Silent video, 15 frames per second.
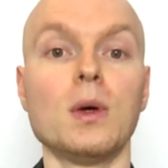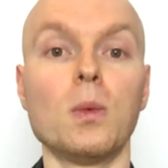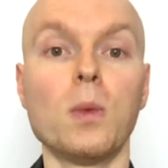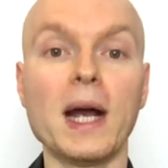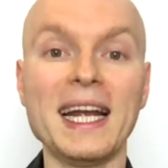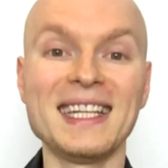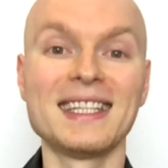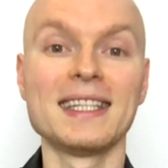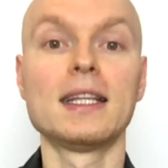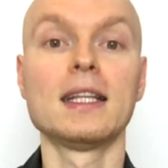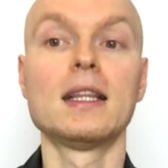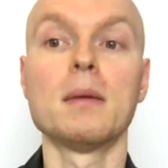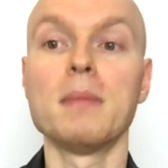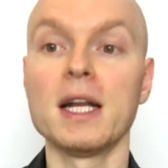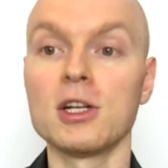the weight, the
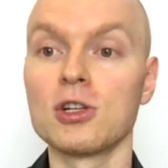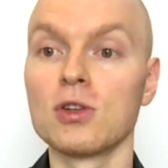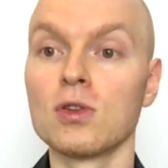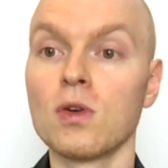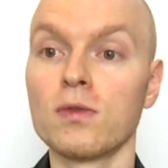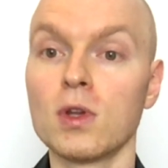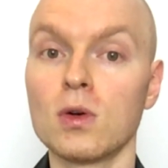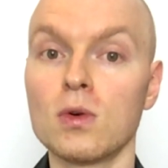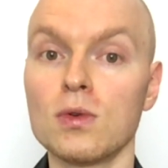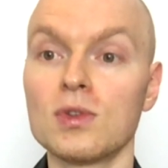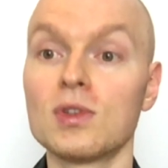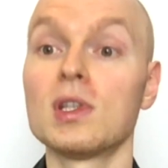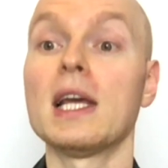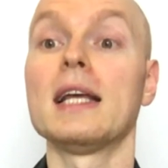dimension of the goods,